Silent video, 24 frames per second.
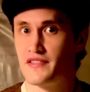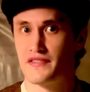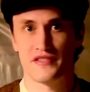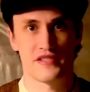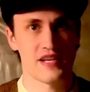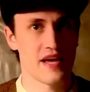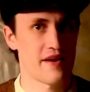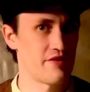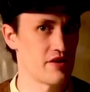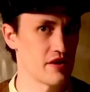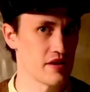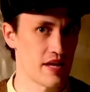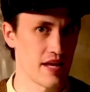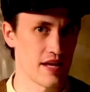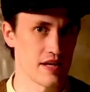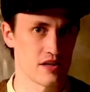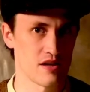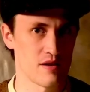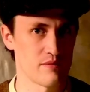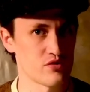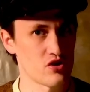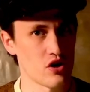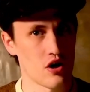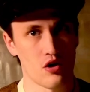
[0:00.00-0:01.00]
7
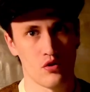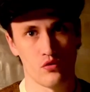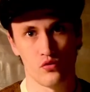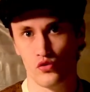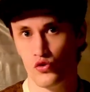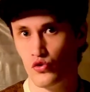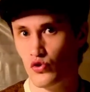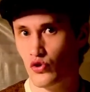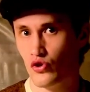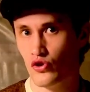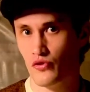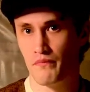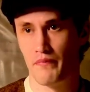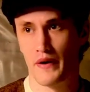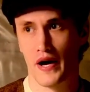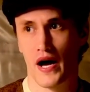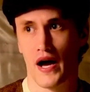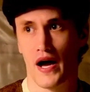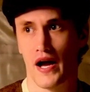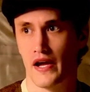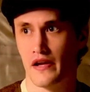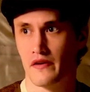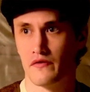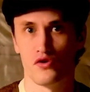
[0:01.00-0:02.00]
kingdoms are ruled
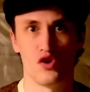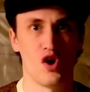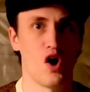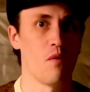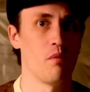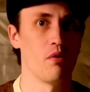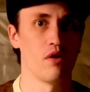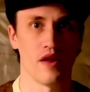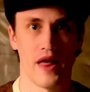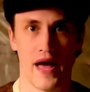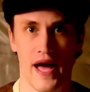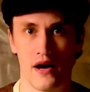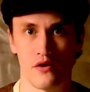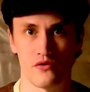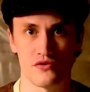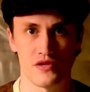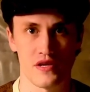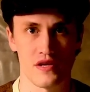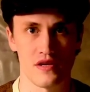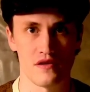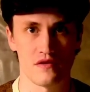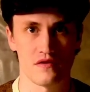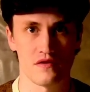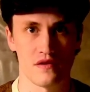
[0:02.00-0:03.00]
by noble
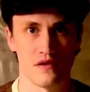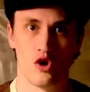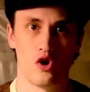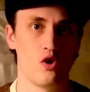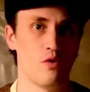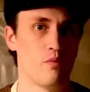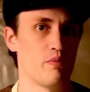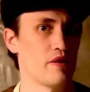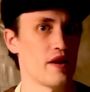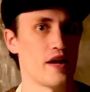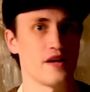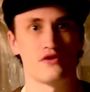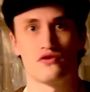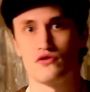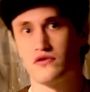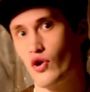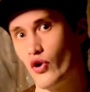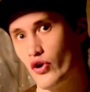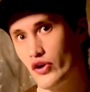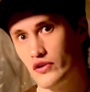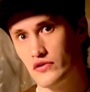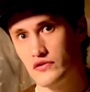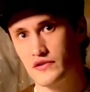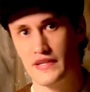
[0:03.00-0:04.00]
houses who pledge
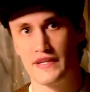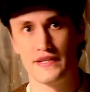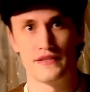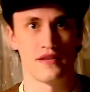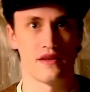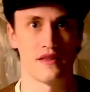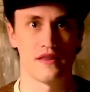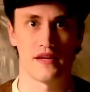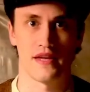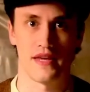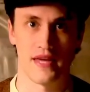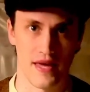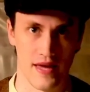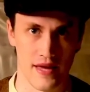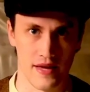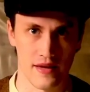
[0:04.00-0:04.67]
loyalty to the king.